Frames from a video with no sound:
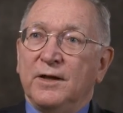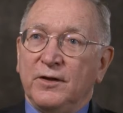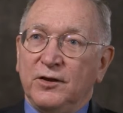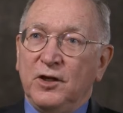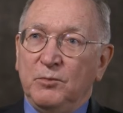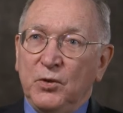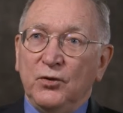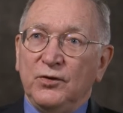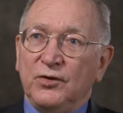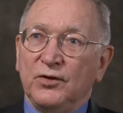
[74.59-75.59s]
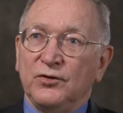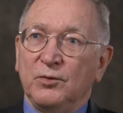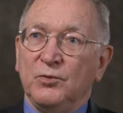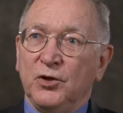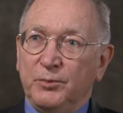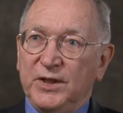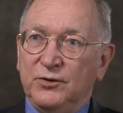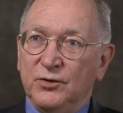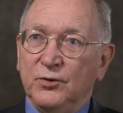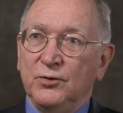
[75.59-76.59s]
that the immune system could be
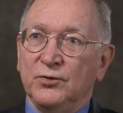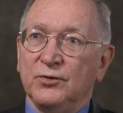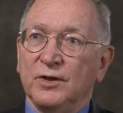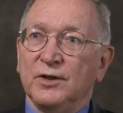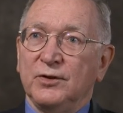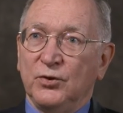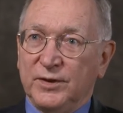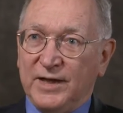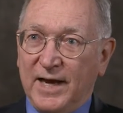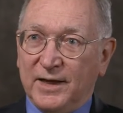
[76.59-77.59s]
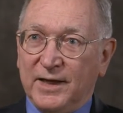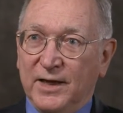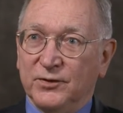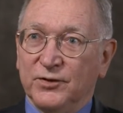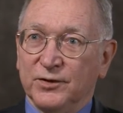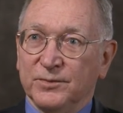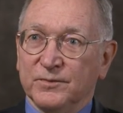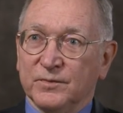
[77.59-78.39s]
used to attack cancer.